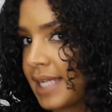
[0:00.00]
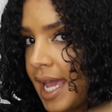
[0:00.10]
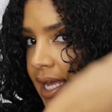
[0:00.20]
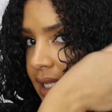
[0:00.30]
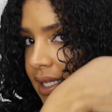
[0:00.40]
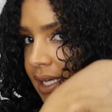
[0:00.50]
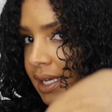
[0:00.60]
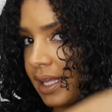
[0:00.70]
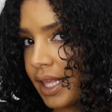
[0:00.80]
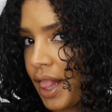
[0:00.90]

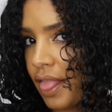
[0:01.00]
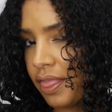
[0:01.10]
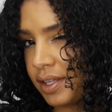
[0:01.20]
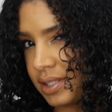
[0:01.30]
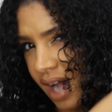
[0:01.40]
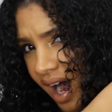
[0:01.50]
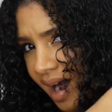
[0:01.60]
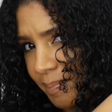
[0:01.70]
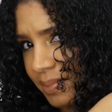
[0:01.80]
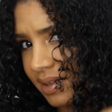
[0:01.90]
detangling the
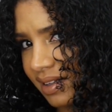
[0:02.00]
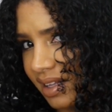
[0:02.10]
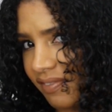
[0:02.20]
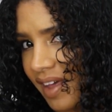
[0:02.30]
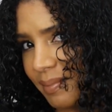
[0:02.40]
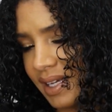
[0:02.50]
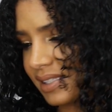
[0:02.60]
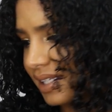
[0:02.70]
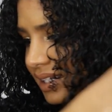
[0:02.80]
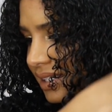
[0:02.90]
top, if that
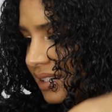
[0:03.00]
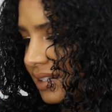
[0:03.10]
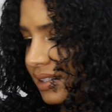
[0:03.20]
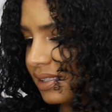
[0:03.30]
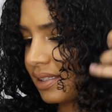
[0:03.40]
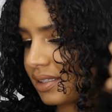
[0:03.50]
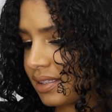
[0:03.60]
makes sense.